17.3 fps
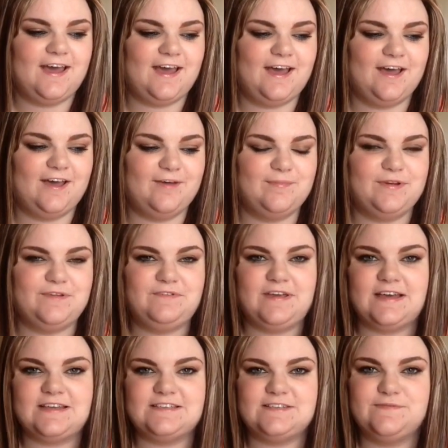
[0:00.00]
Um, but if you
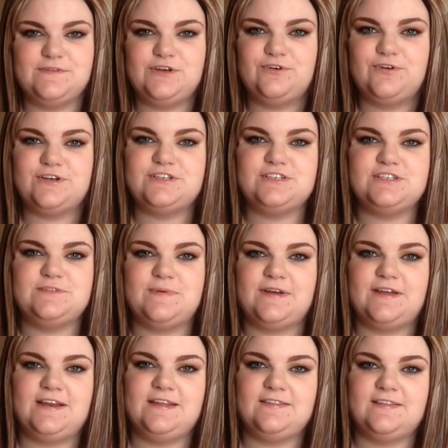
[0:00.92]
guys have any questions
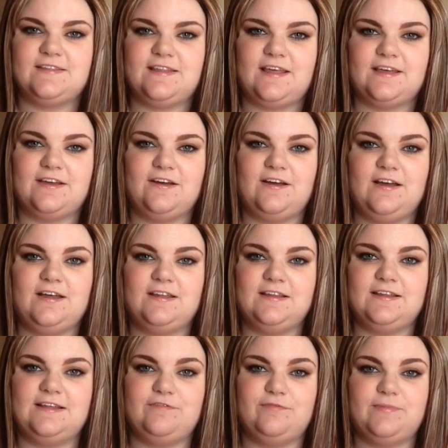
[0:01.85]
about anything that I
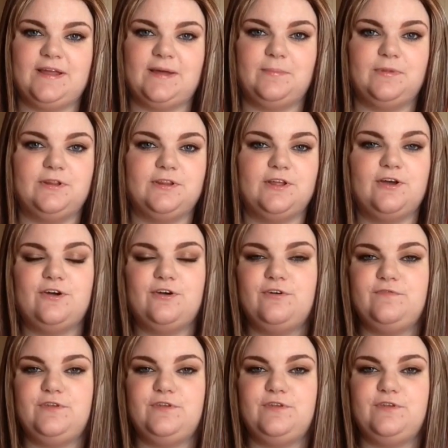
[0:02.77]
got, leave them down below.